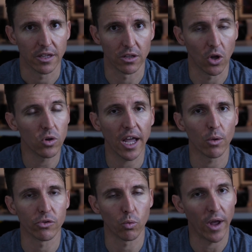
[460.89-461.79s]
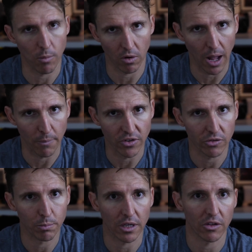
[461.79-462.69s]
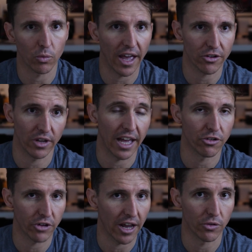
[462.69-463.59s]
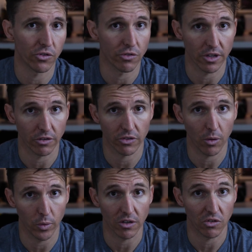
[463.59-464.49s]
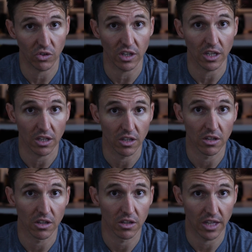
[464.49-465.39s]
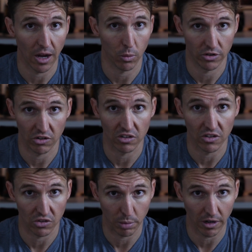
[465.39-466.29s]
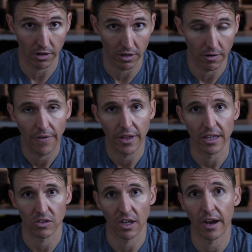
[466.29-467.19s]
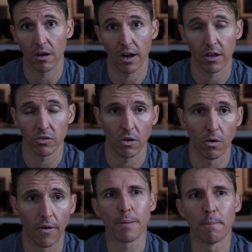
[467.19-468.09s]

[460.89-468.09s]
The low light was way more obvious because we actually had shadows and things that we could see that were just disappearing at the higher ISO.